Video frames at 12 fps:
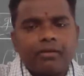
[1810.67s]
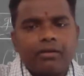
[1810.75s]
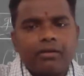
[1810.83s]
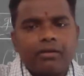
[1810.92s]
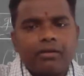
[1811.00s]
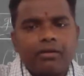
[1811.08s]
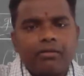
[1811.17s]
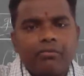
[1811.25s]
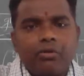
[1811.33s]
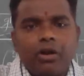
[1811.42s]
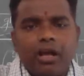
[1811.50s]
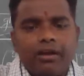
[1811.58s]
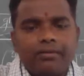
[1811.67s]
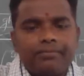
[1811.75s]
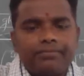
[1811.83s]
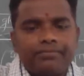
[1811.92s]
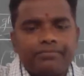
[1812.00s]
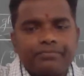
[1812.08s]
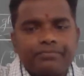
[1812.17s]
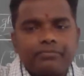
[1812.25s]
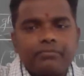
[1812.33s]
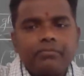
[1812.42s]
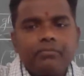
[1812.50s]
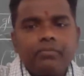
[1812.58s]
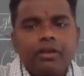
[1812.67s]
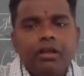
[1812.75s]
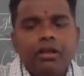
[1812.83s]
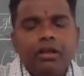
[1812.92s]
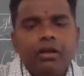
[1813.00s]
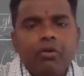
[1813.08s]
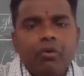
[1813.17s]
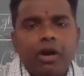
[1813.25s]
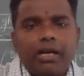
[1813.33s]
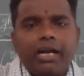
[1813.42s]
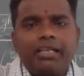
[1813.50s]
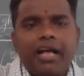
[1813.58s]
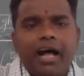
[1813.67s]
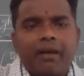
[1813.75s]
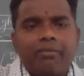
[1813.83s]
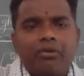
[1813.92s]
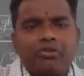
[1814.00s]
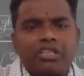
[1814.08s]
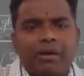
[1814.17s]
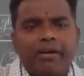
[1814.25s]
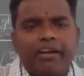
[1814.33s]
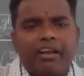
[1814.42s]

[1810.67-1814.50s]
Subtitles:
Bola. What are the hormones? Come on, tell me.